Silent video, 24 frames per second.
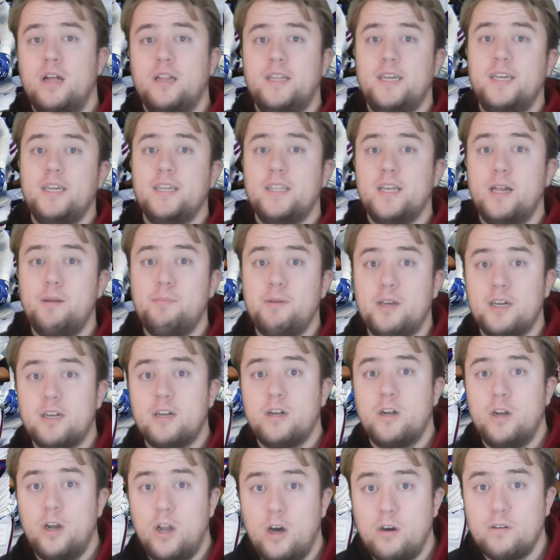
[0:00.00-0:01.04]
This is gonna be
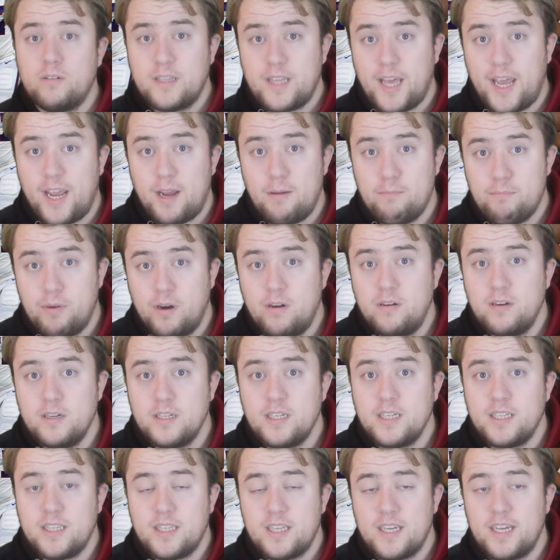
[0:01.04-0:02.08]
a slow game. Both of
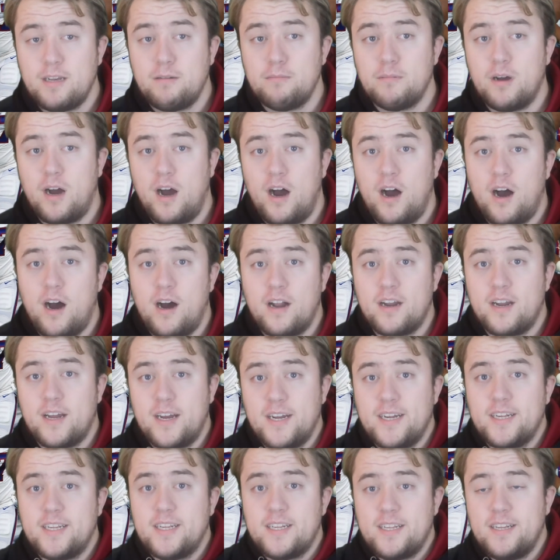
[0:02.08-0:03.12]
these teams are
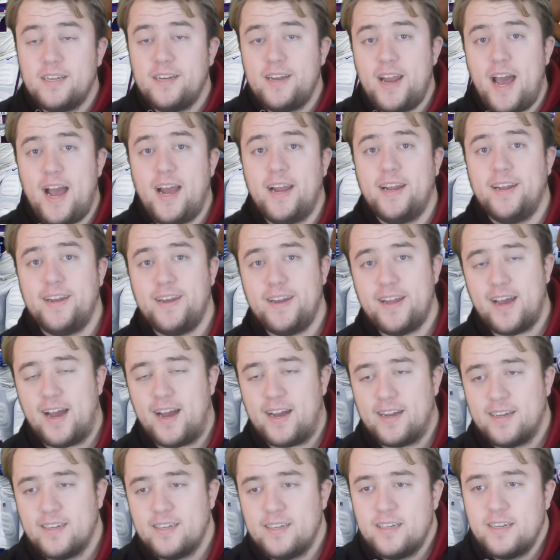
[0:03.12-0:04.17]
like nah nah.